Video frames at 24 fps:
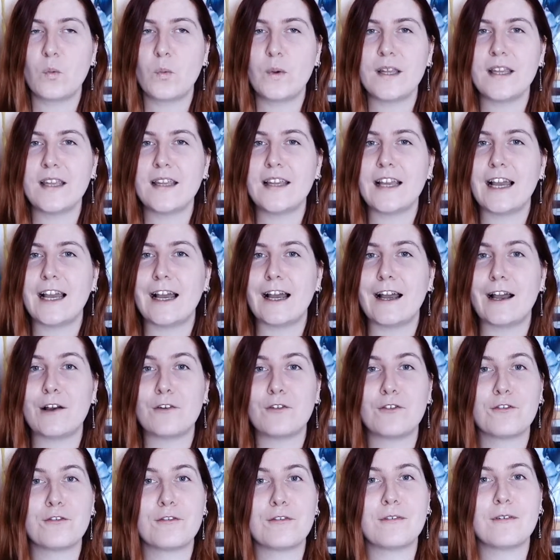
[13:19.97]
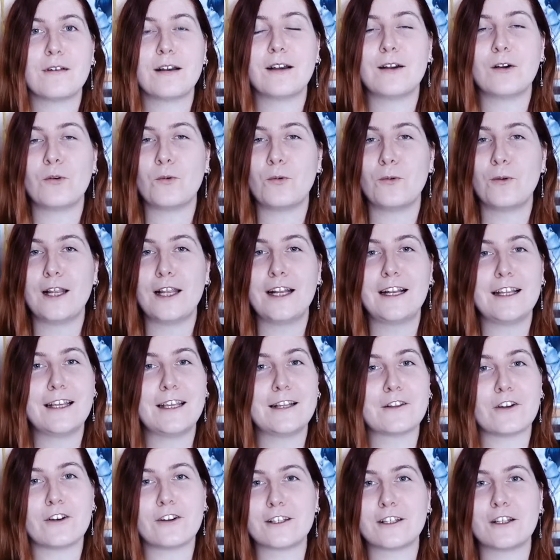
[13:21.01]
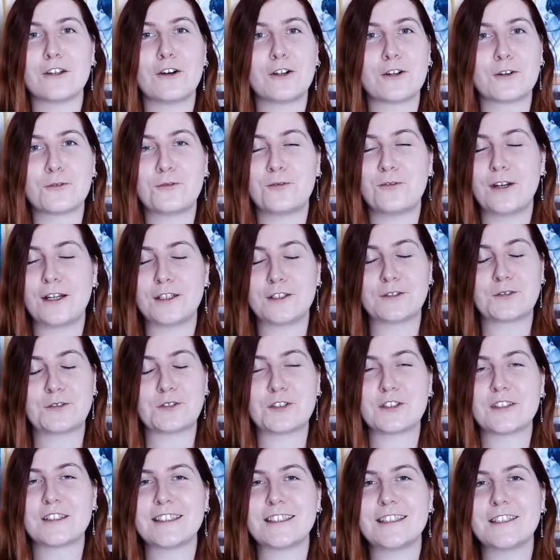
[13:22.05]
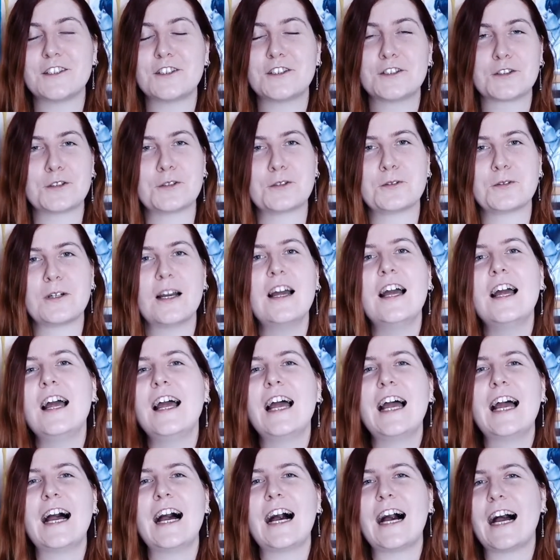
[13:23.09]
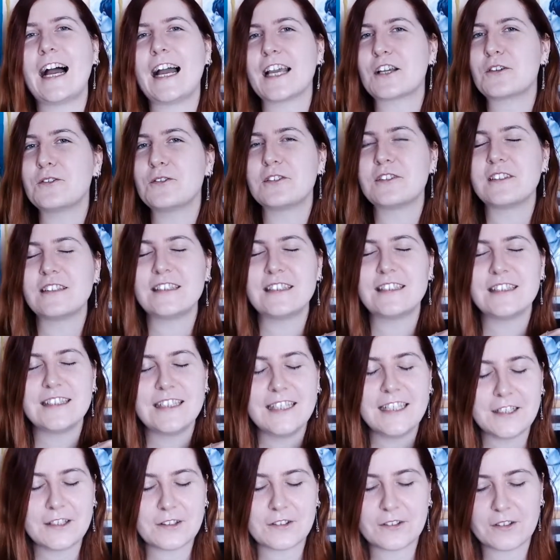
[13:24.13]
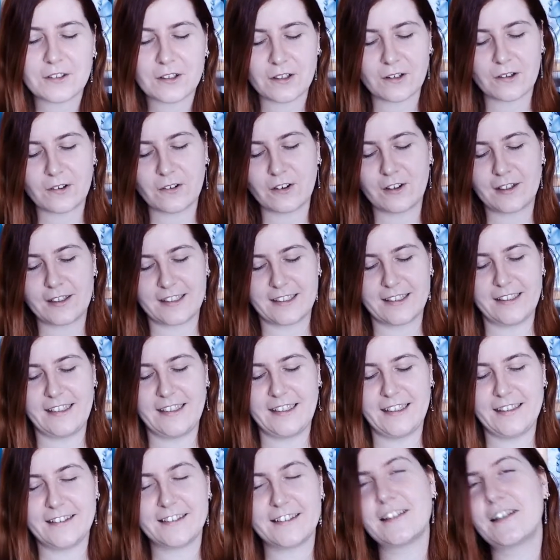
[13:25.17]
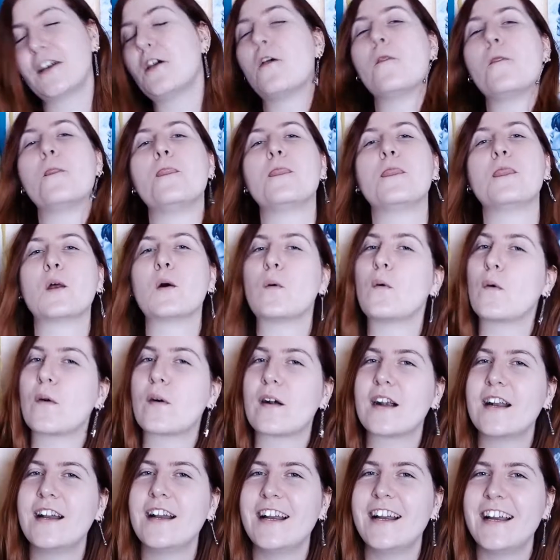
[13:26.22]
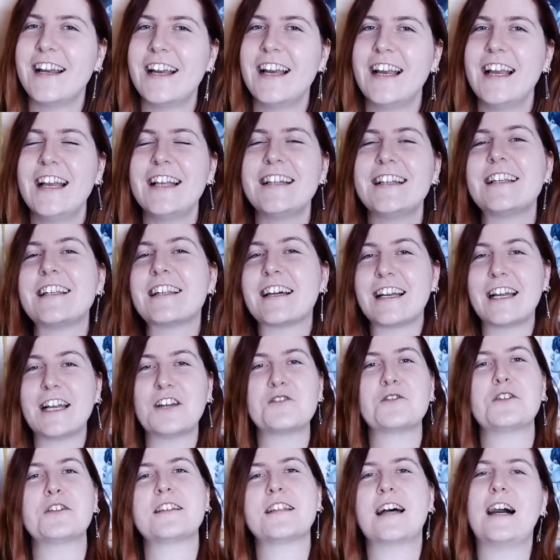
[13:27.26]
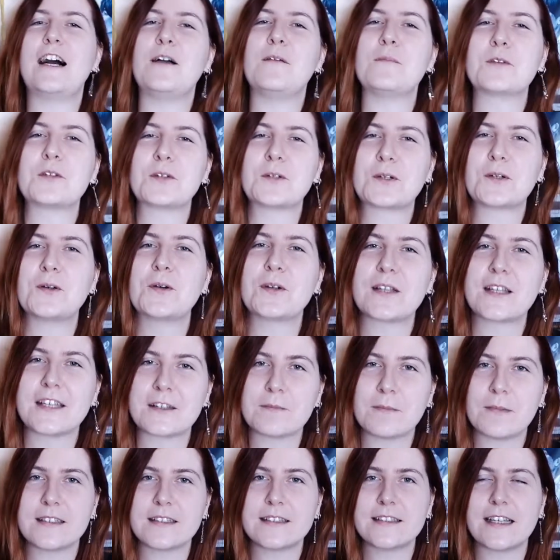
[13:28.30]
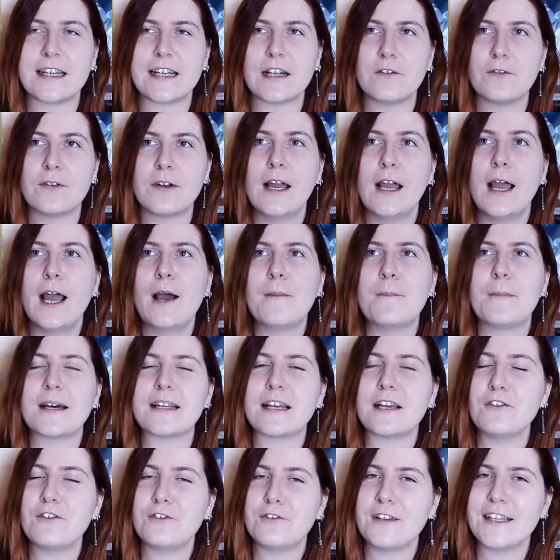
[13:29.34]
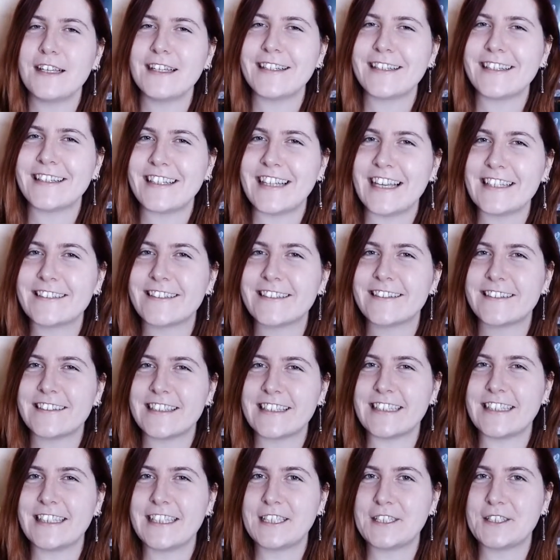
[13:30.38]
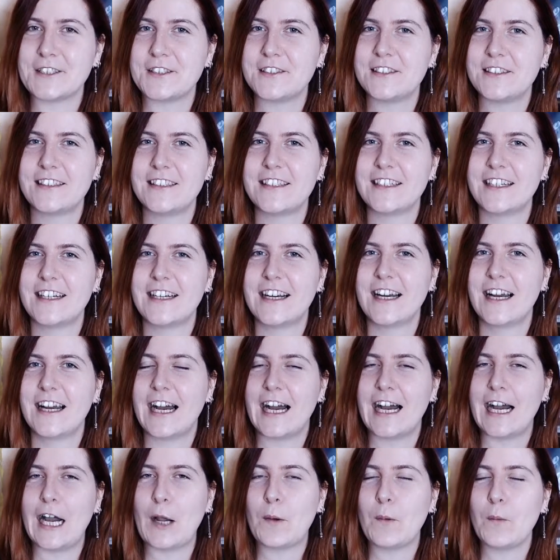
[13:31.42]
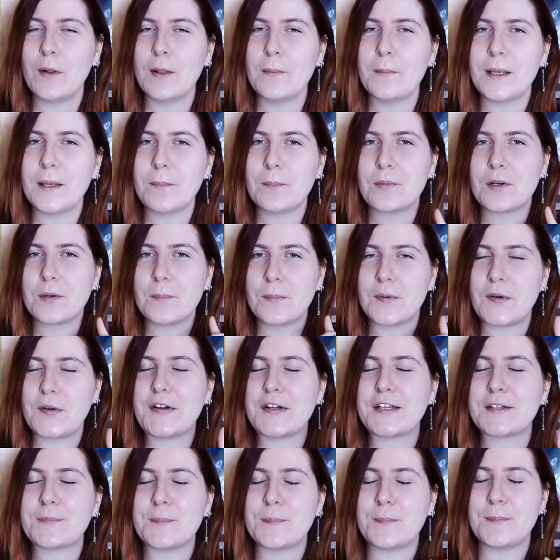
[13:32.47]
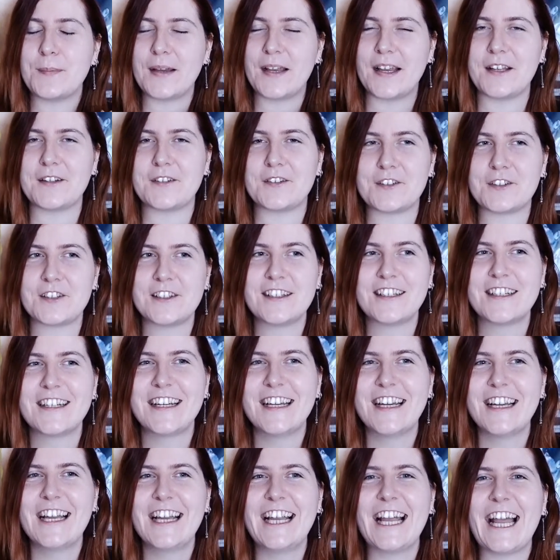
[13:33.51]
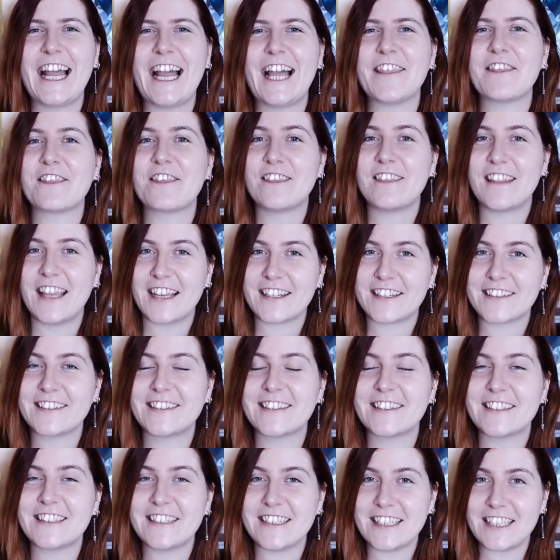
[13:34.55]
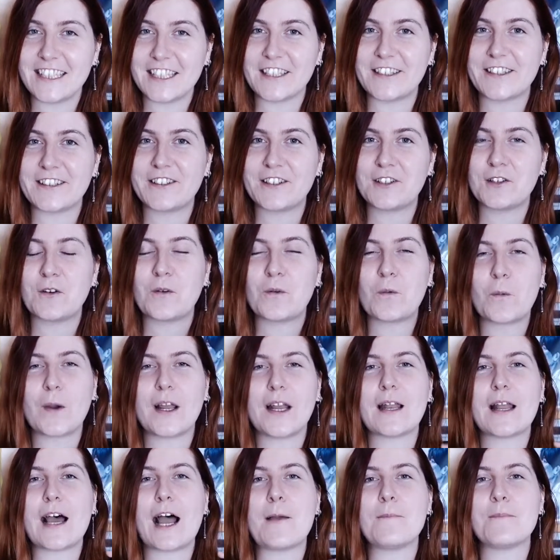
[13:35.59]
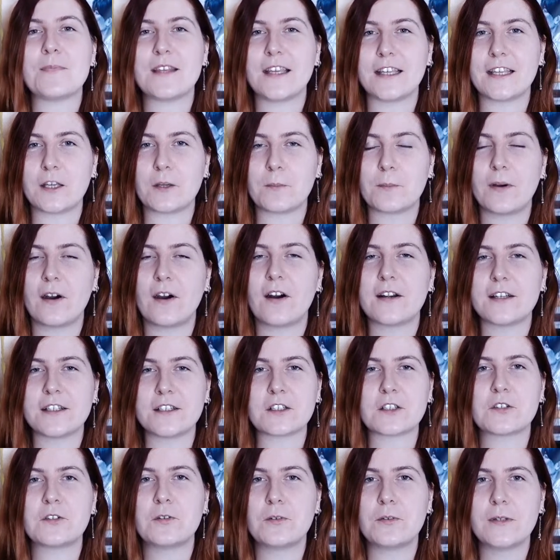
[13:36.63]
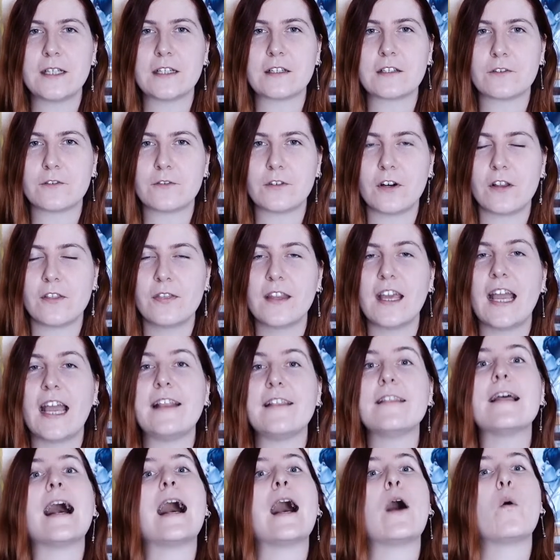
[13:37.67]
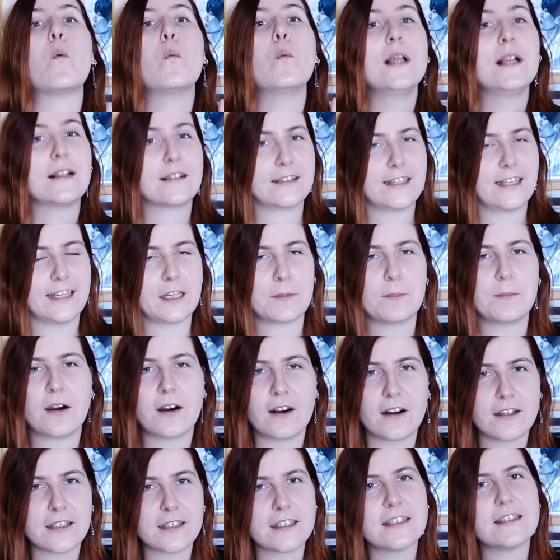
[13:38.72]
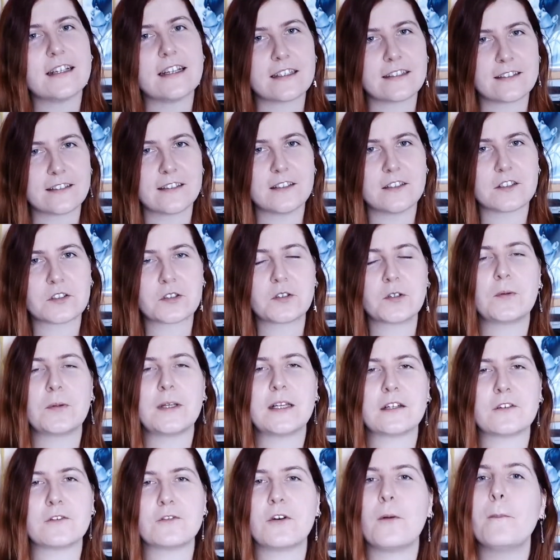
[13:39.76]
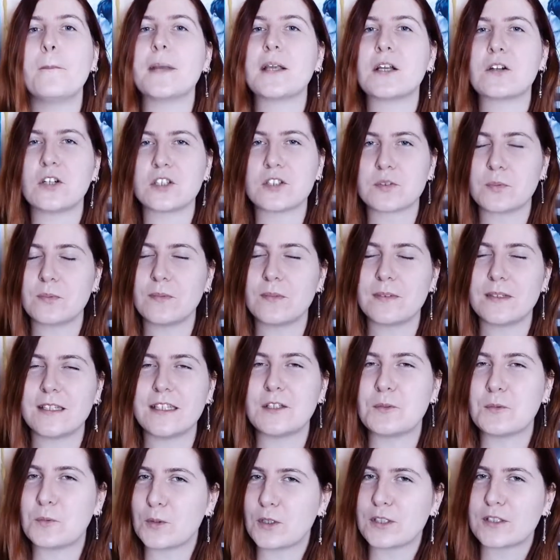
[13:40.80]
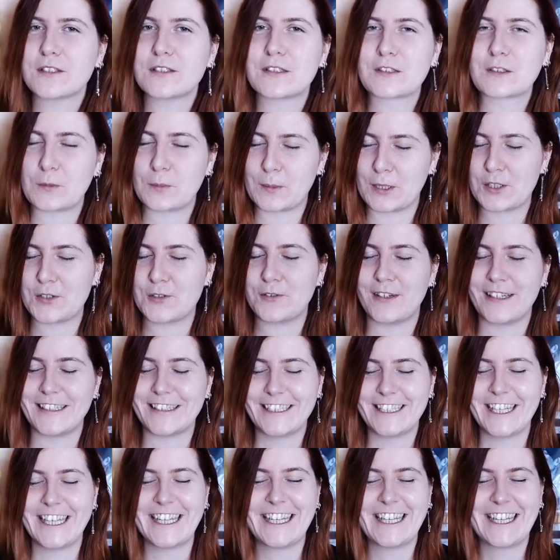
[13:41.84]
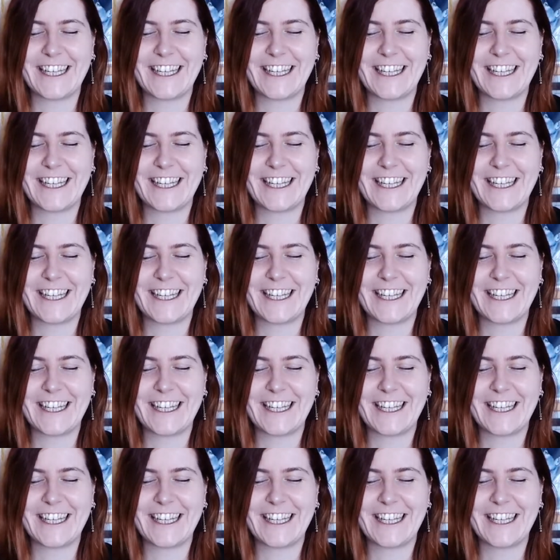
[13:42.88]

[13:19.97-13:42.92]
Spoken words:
We have really not a lot of restaurants here, so I could neither order it nor did I have the time to cook it myself. But I think next year I will be prepared better, and next year when I'm taking part in the Koreadathon, and I will take part in next year's Koreadathon because it was so much fun,